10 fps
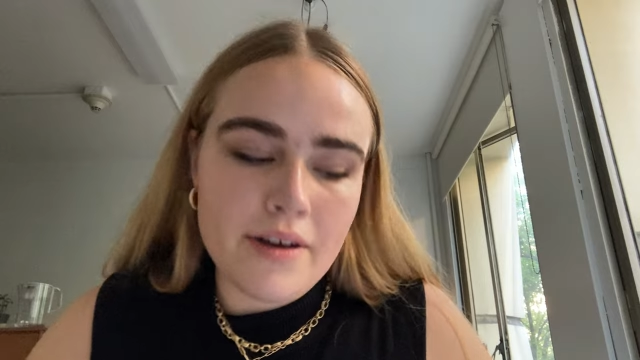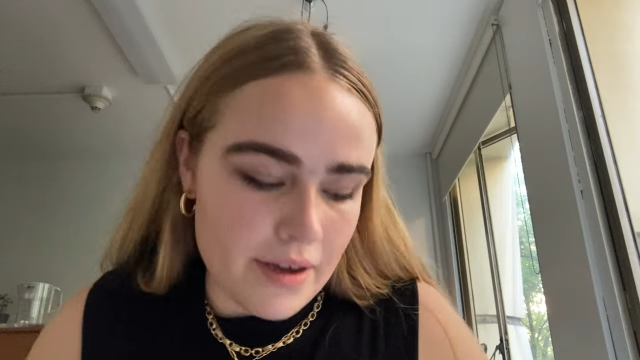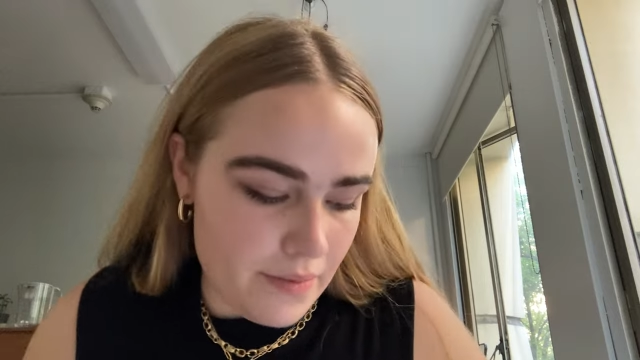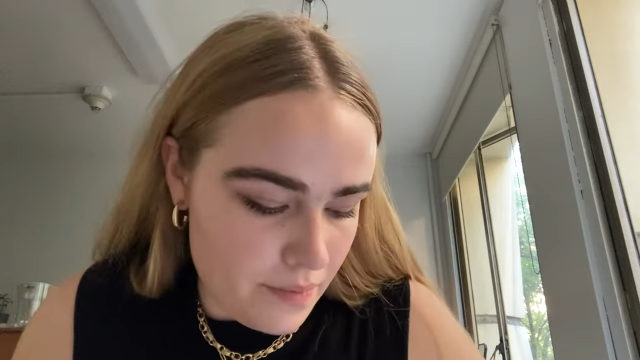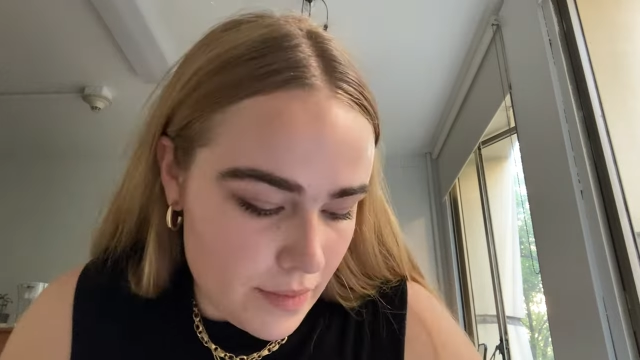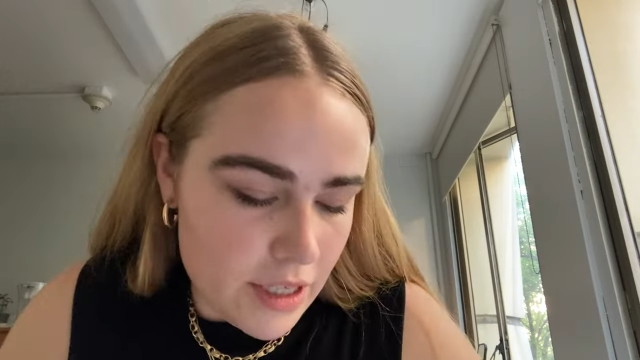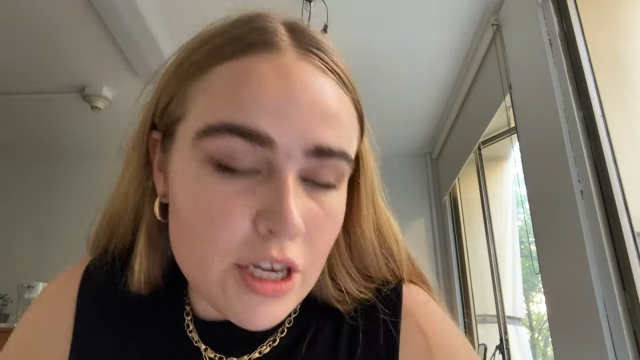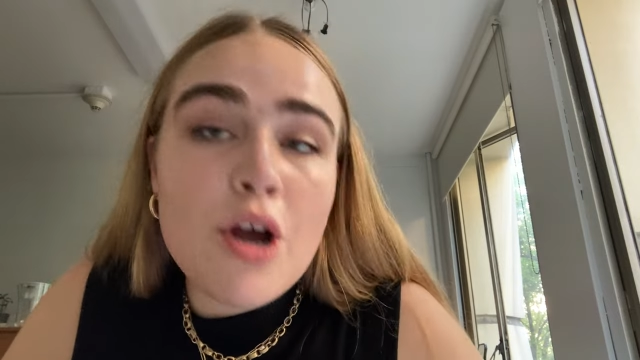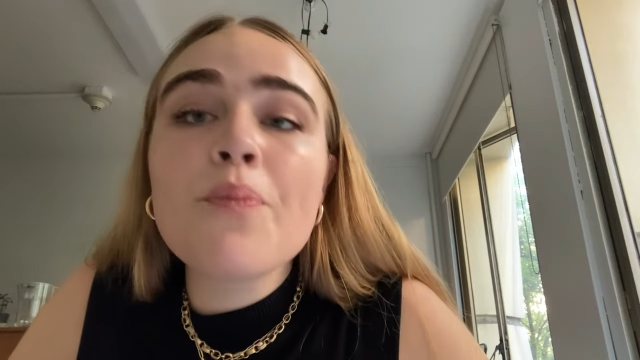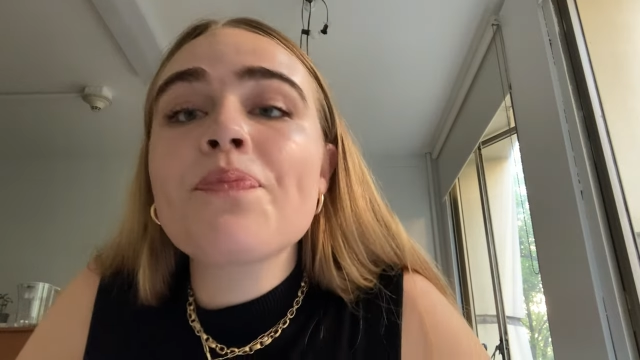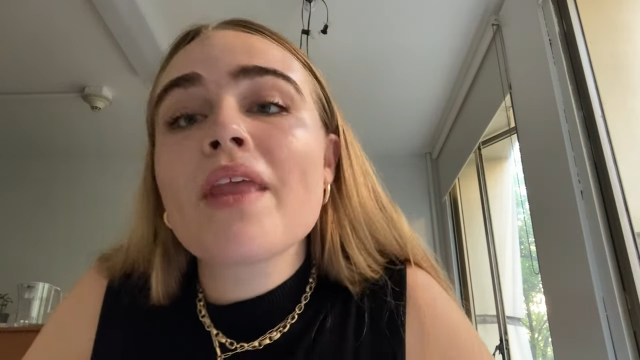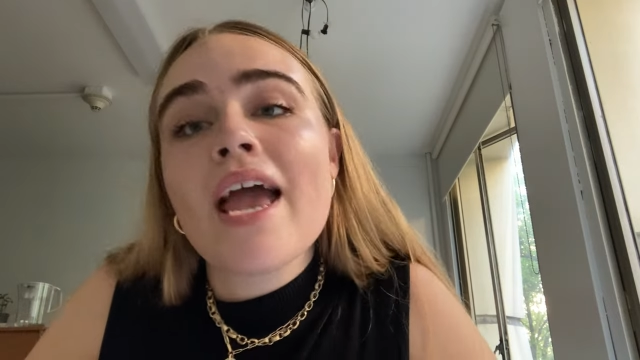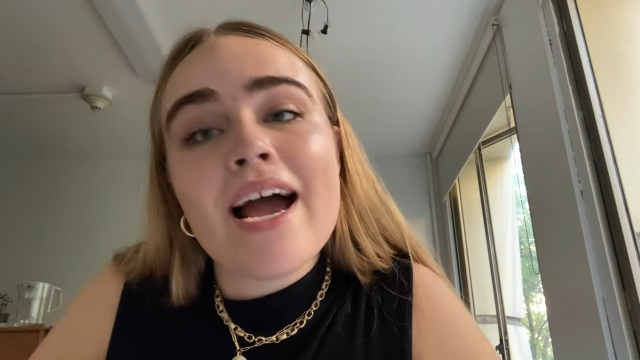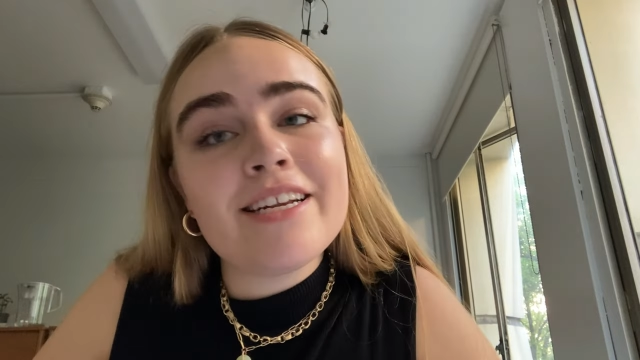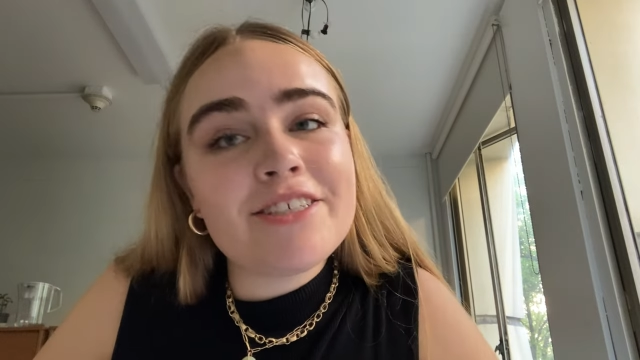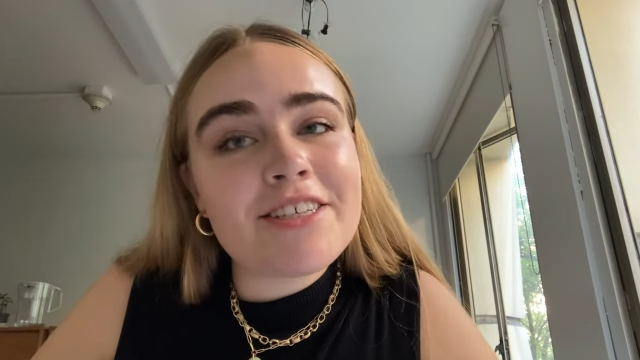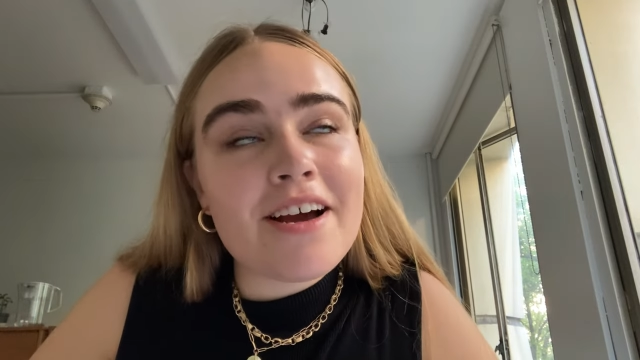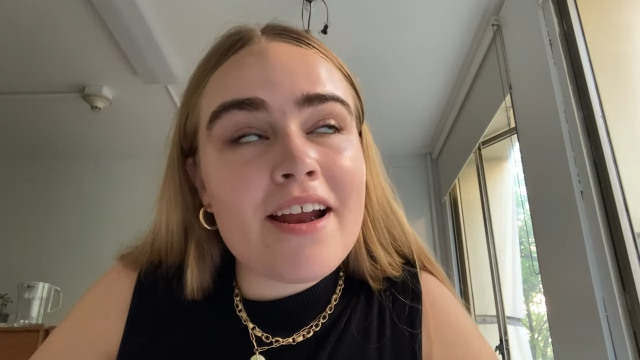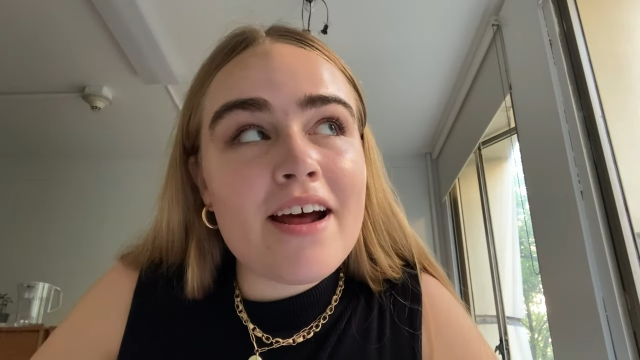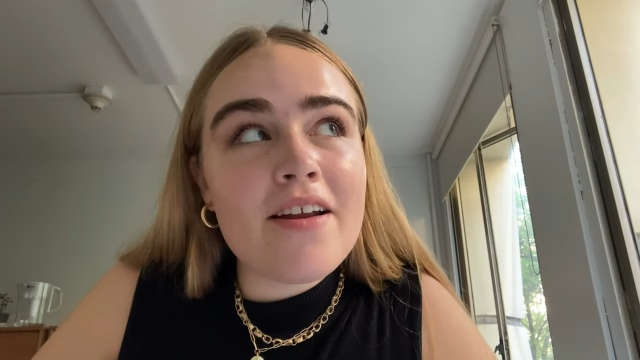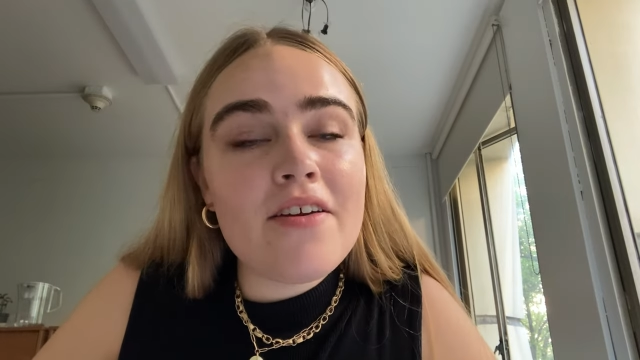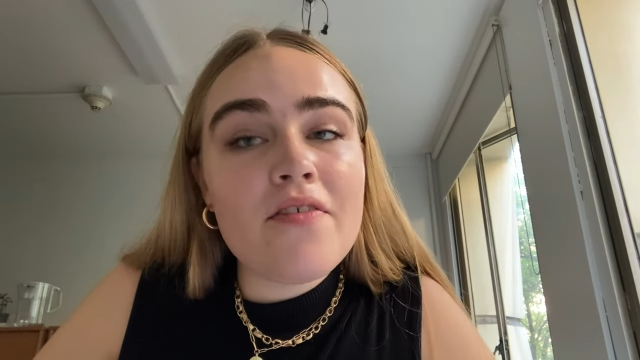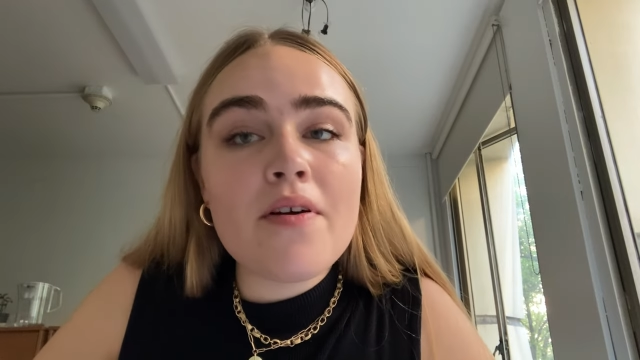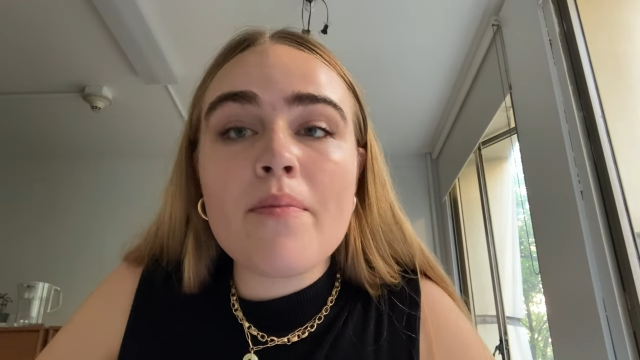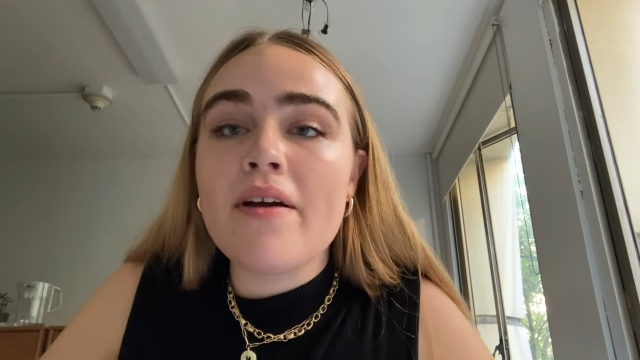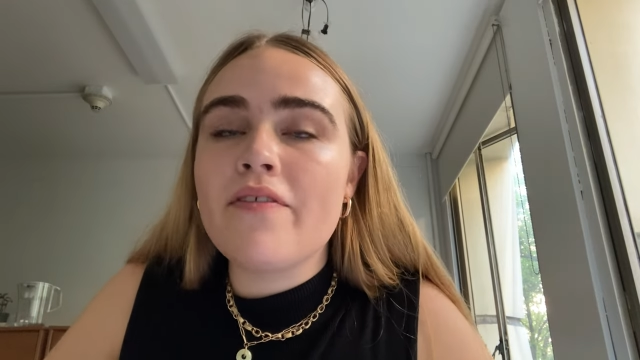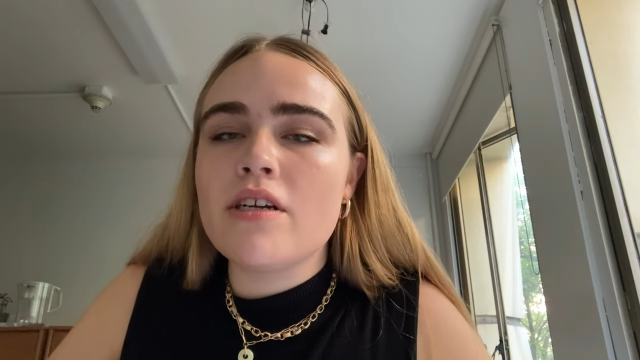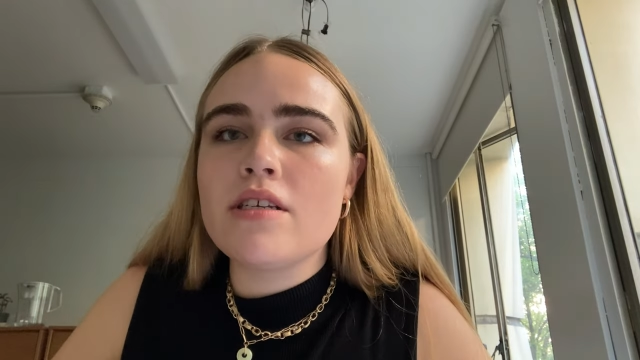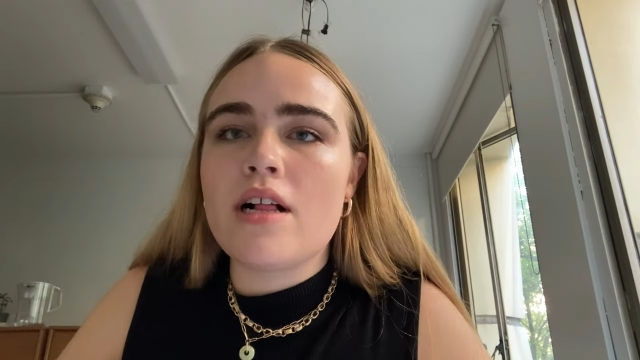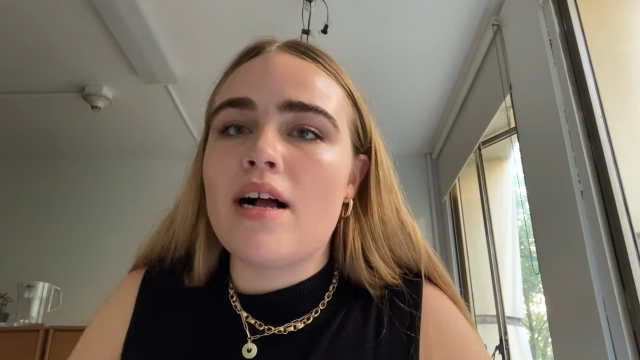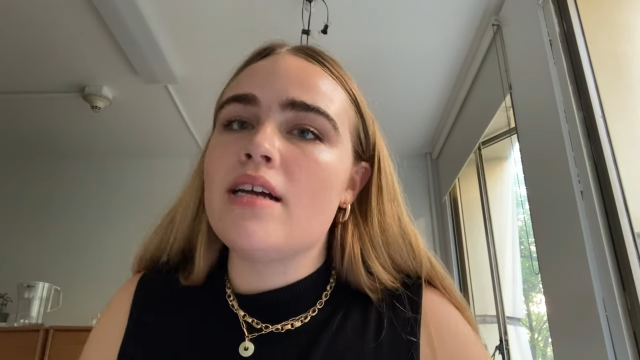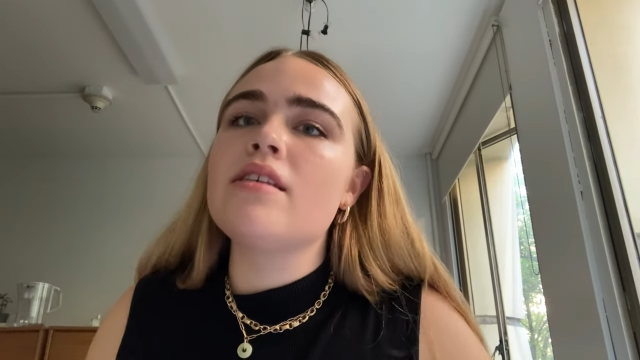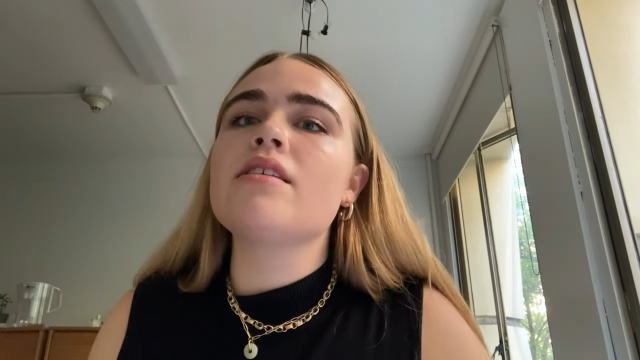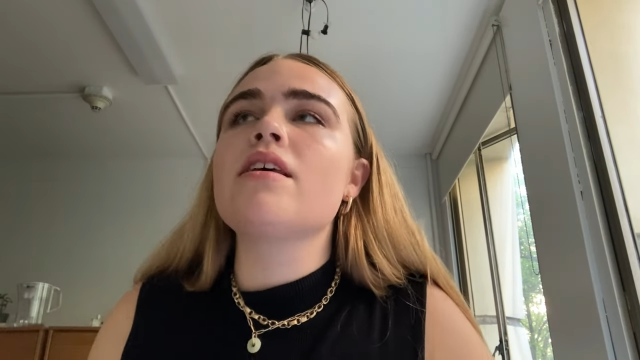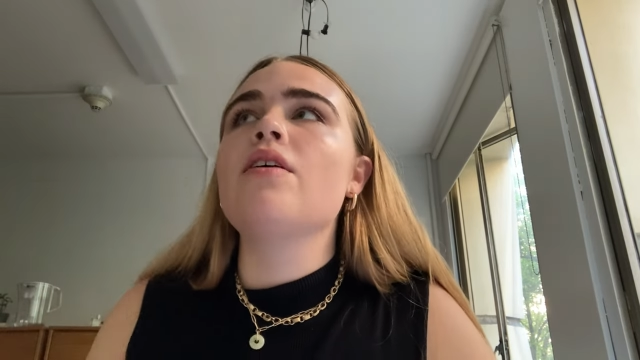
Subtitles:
Okay, so I just got out of my first class.